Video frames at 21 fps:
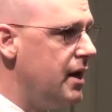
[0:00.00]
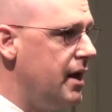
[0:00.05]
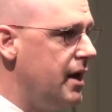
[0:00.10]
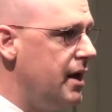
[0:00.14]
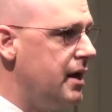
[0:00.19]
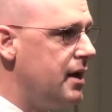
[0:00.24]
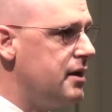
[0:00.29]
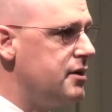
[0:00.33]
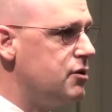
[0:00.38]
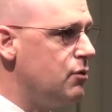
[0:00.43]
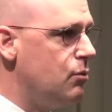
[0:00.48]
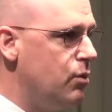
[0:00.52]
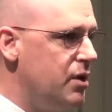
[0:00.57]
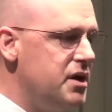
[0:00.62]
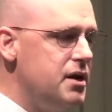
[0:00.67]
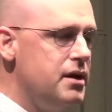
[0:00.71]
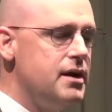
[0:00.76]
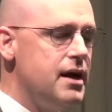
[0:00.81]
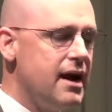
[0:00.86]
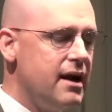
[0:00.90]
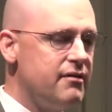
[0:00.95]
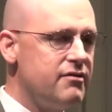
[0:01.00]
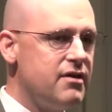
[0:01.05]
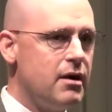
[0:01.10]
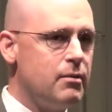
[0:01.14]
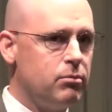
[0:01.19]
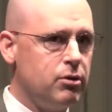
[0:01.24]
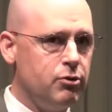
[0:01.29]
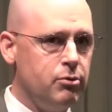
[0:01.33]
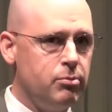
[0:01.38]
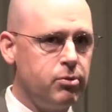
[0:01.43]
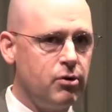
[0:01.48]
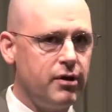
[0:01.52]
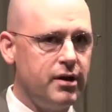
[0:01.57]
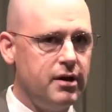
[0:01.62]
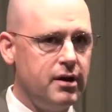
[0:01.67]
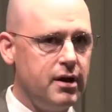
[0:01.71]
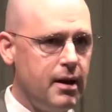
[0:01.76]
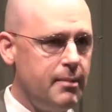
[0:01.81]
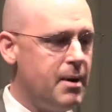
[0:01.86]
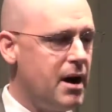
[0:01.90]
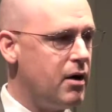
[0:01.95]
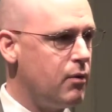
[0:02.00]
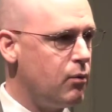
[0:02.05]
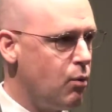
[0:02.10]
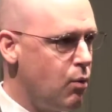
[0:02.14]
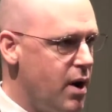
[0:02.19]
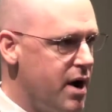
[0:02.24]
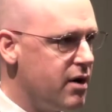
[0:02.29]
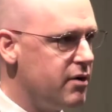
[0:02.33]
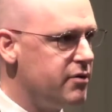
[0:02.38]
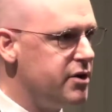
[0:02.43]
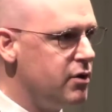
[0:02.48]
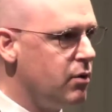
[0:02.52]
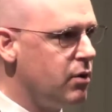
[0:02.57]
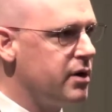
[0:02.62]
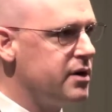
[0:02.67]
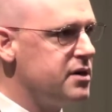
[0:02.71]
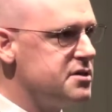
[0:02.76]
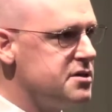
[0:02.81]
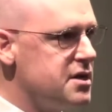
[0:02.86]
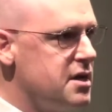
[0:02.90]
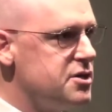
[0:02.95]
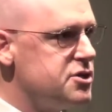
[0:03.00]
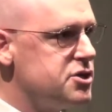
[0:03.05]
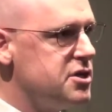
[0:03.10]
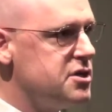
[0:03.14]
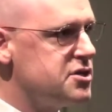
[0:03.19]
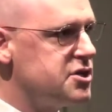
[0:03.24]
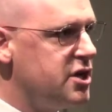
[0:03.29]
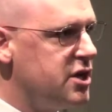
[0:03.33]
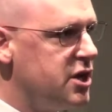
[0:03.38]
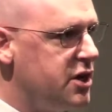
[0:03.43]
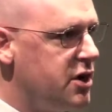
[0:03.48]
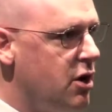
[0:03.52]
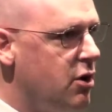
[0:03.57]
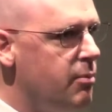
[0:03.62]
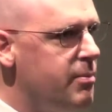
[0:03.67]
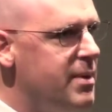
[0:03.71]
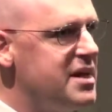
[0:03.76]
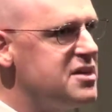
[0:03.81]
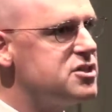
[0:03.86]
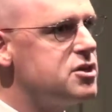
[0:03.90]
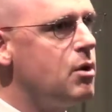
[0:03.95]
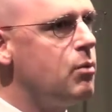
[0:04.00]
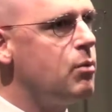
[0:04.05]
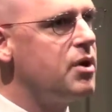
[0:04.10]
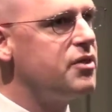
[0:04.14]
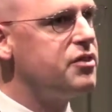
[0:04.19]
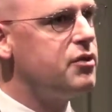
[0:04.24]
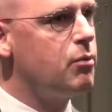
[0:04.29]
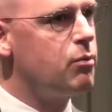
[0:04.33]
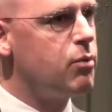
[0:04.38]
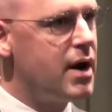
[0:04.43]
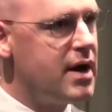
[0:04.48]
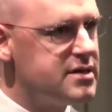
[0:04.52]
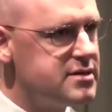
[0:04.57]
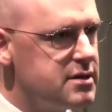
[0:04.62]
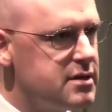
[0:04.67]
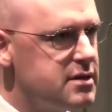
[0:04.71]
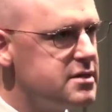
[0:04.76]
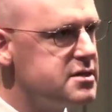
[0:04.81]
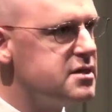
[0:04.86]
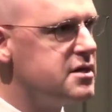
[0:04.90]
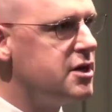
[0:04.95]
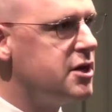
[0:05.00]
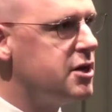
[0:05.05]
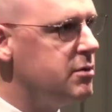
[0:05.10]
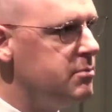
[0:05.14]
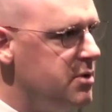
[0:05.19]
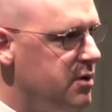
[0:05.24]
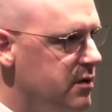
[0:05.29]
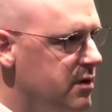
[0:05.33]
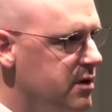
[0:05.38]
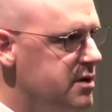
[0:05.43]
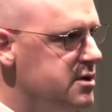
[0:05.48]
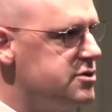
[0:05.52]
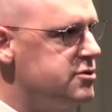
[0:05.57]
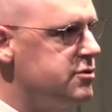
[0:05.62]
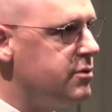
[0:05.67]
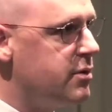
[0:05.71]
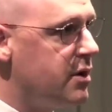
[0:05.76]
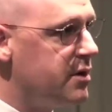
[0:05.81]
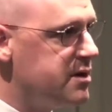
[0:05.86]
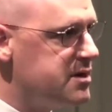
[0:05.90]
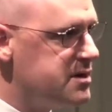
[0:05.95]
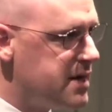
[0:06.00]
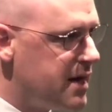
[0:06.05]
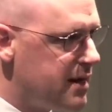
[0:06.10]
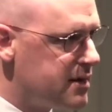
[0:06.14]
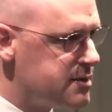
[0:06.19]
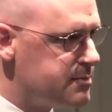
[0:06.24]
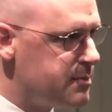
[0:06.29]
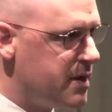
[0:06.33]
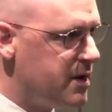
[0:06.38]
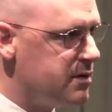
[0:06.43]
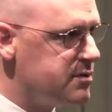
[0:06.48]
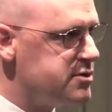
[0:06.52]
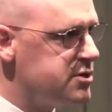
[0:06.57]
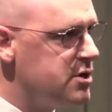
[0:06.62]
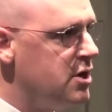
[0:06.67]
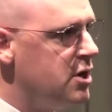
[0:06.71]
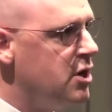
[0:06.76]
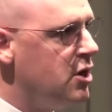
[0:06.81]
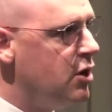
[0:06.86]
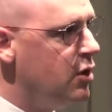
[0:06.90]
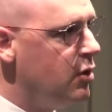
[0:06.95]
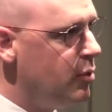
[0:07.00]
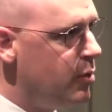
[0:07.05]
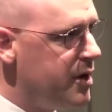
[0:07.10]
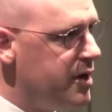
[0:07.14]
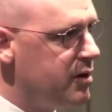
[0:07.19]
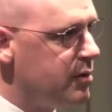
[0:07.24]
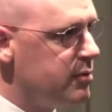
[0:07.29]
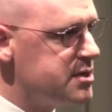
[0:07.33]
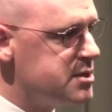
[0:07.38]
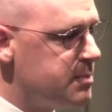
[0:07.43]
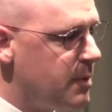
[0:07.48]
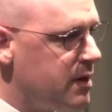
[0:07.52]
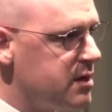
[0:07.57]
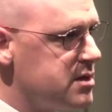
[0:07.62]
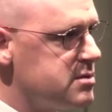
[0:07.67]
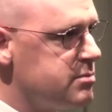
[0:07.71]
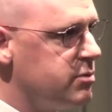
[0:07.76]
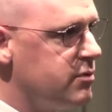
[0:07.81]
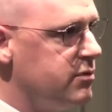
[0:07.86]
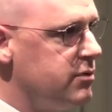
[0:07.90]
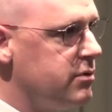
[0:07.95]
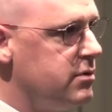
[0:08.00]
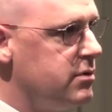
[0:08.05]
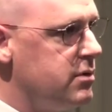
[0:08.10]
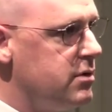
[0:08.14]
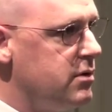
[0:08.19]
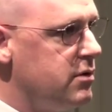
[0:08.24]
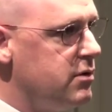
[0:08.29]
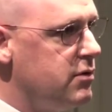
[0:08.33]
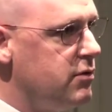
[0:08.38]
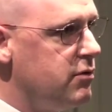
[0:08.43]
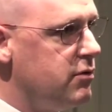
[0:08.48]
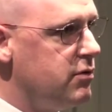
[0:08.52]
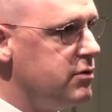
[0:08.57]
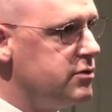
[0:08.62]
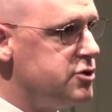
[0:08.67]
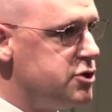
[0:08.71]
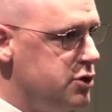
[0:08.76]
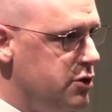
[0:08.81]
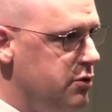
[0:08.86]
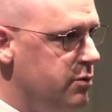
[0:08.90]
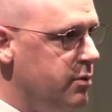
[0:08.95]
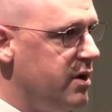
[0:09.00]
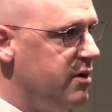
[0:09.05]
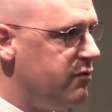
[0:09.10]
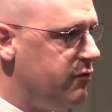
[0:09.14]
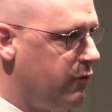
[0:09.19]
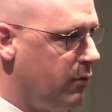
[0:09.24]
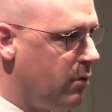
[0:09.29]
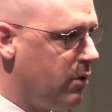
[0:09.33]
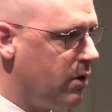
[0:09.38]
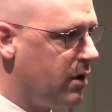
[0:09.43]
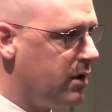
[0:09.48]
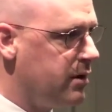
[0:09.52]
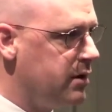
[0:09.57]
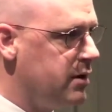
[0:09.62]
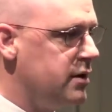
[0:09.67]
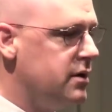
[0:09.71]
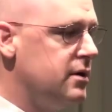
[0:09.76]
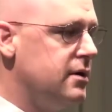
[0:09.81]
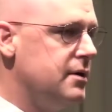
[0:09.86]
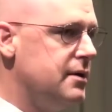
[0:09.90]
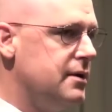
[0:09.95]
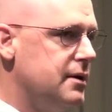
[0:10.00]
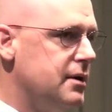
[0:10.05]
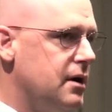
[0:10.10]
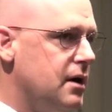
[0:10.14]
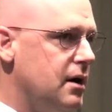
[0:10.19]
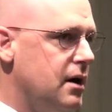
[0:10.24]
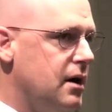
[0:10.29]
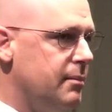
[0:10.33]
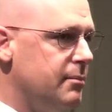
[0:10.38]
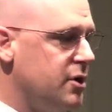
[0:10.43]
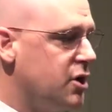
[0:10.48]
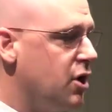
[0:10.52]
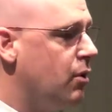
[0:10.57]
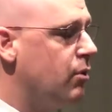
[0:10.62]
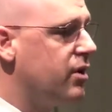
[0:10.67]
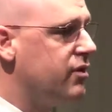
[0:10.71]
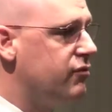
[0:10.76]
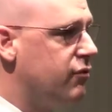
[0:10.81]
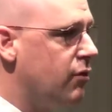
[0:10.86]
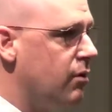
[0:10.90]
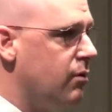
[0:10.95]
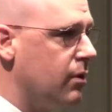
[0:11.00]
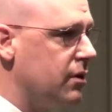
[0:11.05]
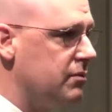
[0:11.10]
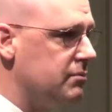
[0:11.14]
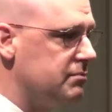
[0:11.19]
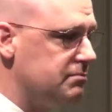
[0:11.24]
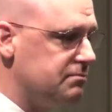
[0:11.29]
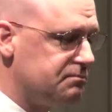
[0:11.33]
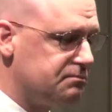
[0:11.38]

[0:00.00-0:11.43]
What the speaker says: And we need to have that blueprint about where the organization is going to go based on what the residents of the communities, who are the taxpayers, who we are responsible to and for going forward.